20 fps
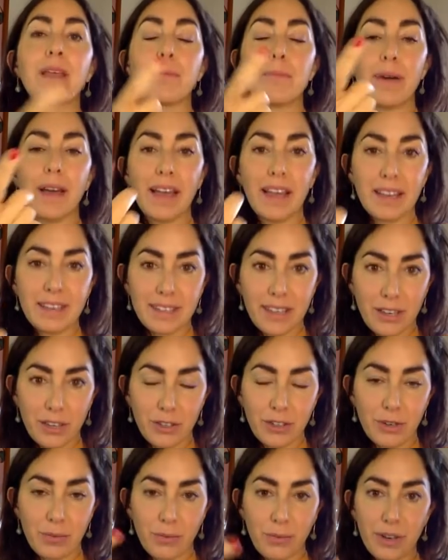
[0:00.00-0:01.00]
Pay
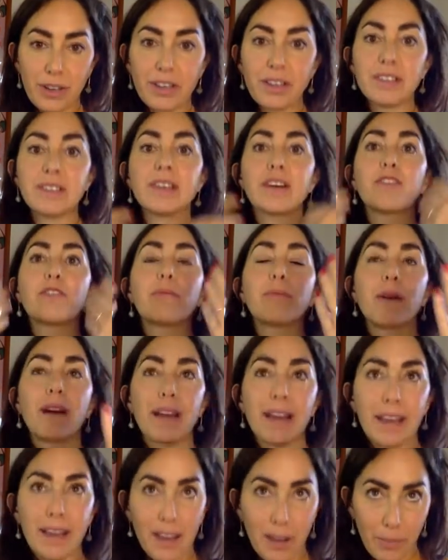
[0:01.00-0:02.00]
attention, bring yourself
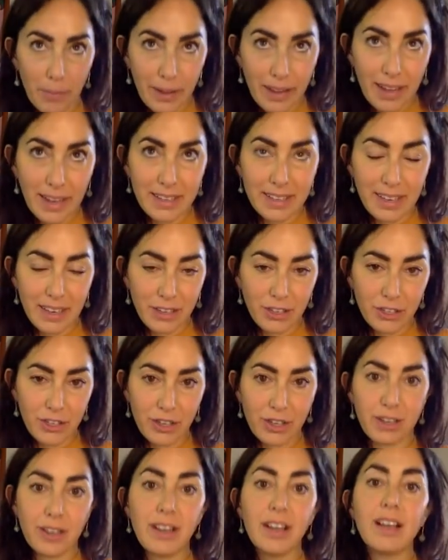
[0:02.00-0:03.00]
back out, pay
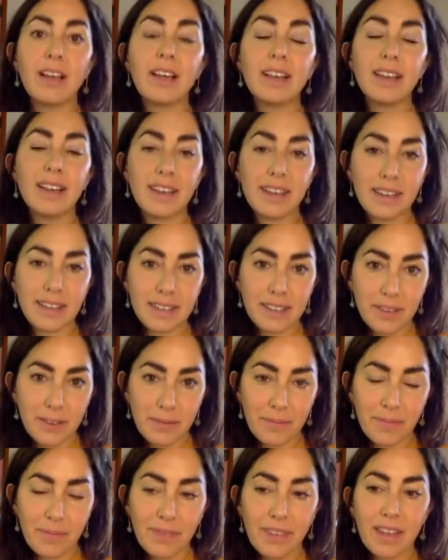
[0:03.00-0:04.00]
attention,
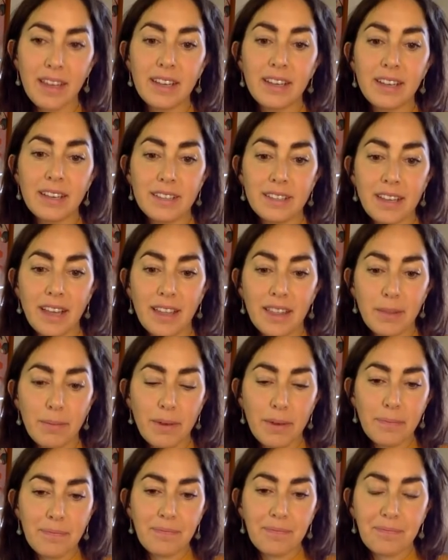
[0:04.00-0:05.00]
listen, take them
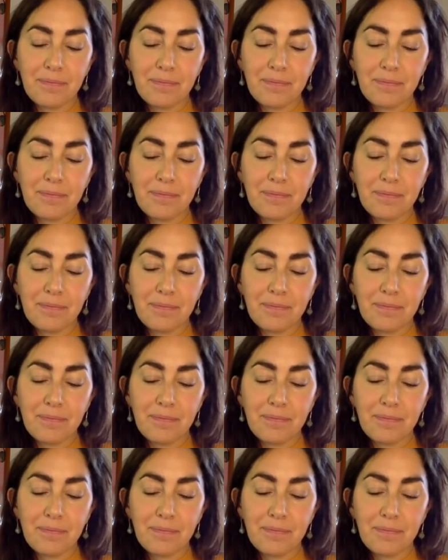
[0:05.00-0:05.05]
in,